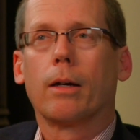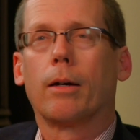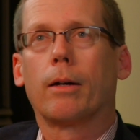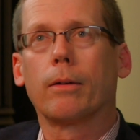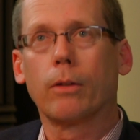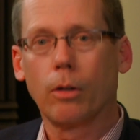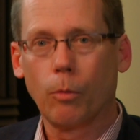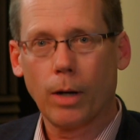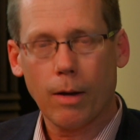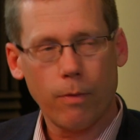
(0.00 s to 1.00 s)
uh, you know,
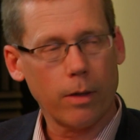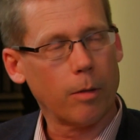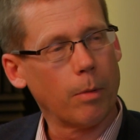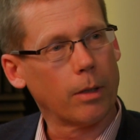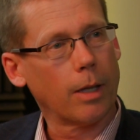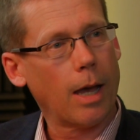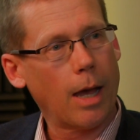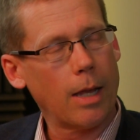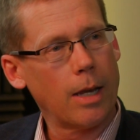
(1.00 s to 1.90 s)
when I think about that, I, I,